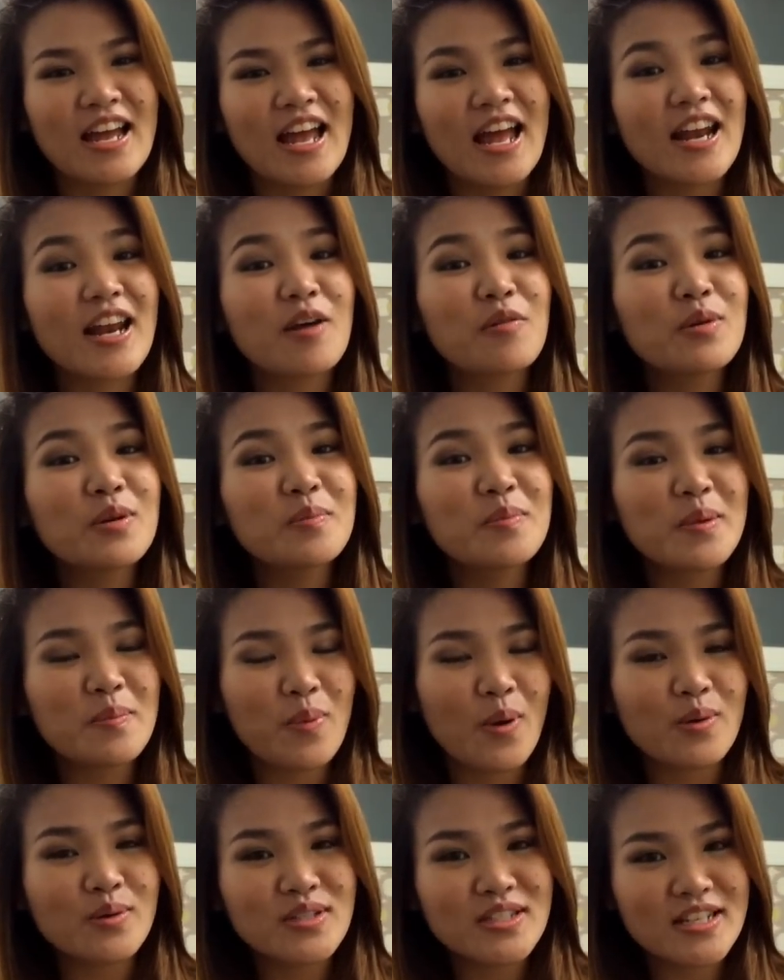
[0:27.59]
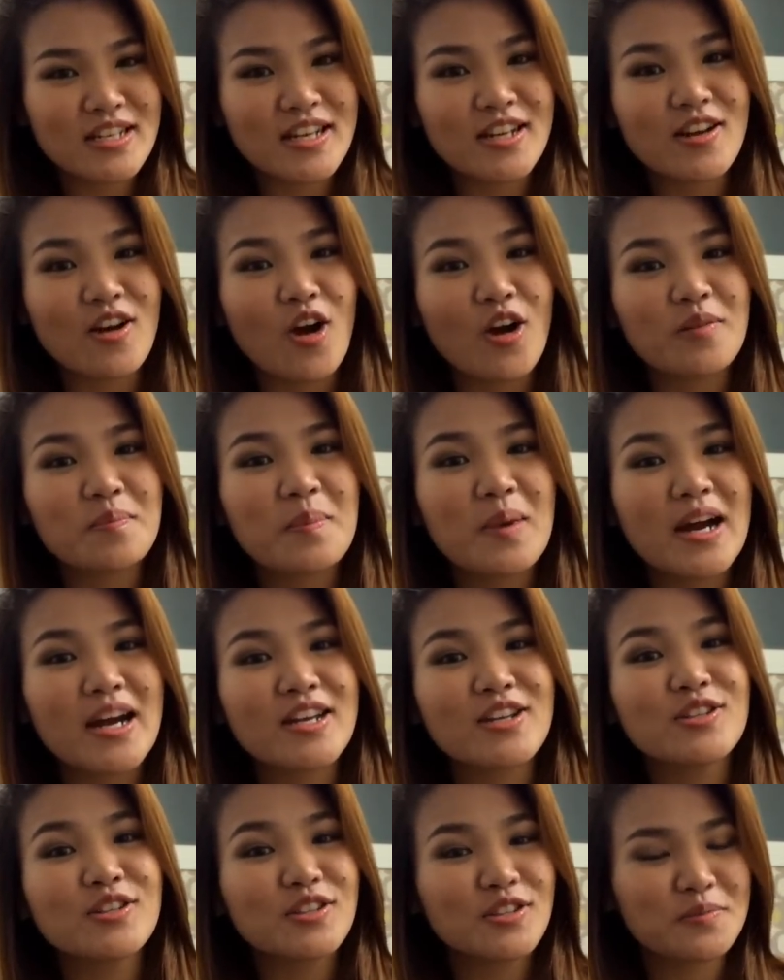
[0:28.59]
and I will be posting it on
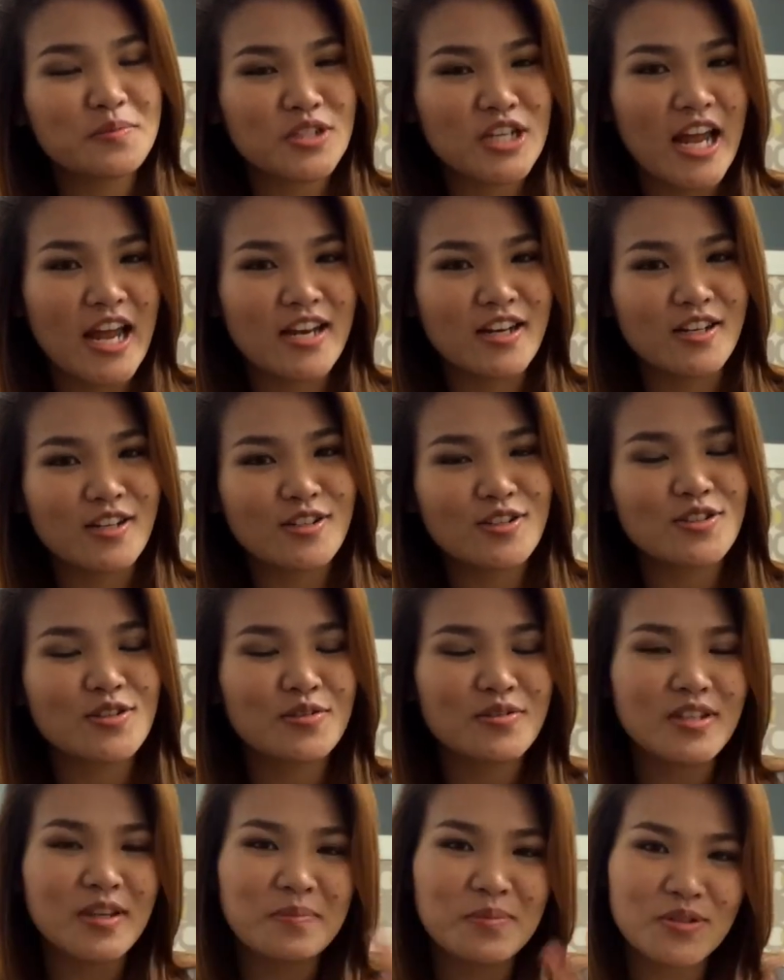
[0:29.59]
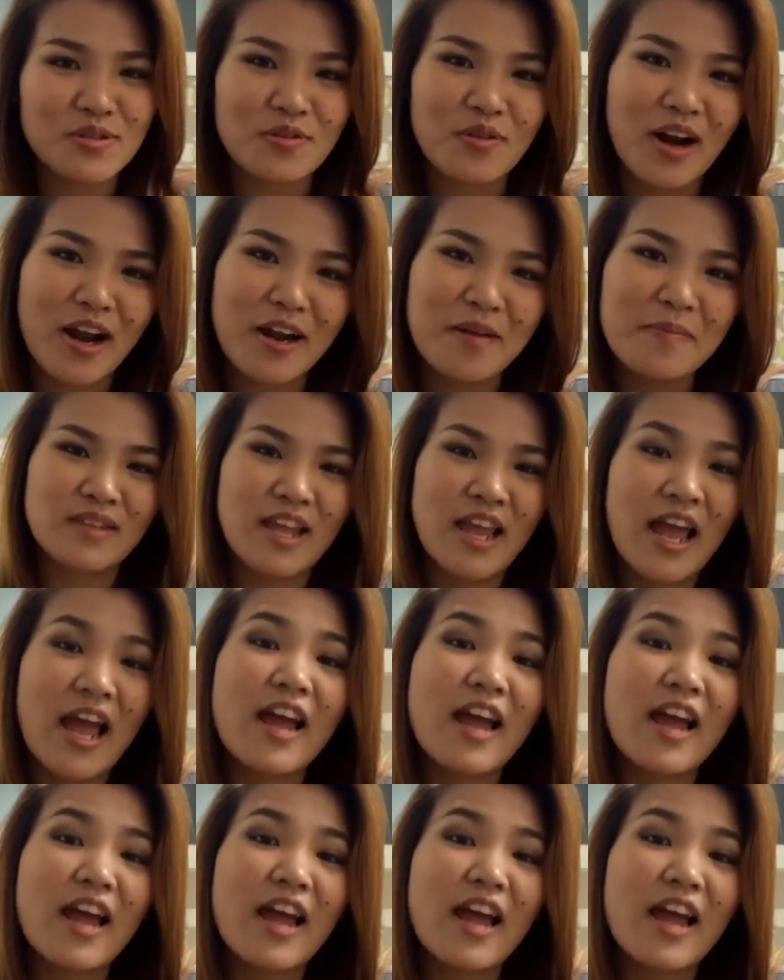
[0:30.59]
my YouTube channel so subscribe